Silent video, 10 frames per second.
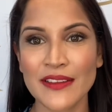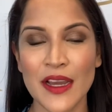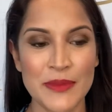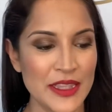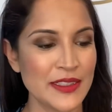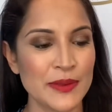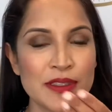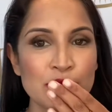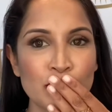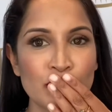I mean, this one's
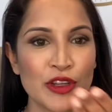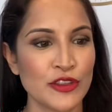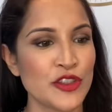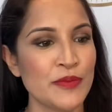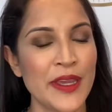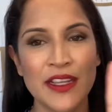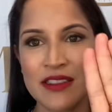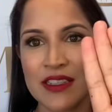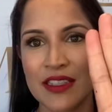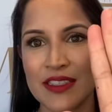not too bad,
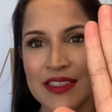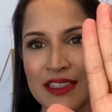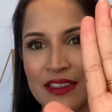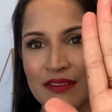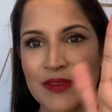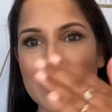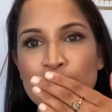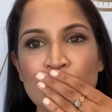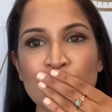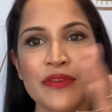see, it doesn't kiss
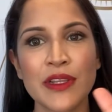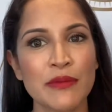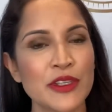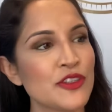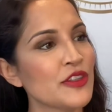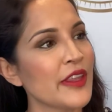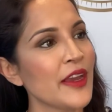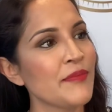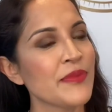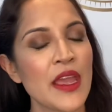off like when you do that.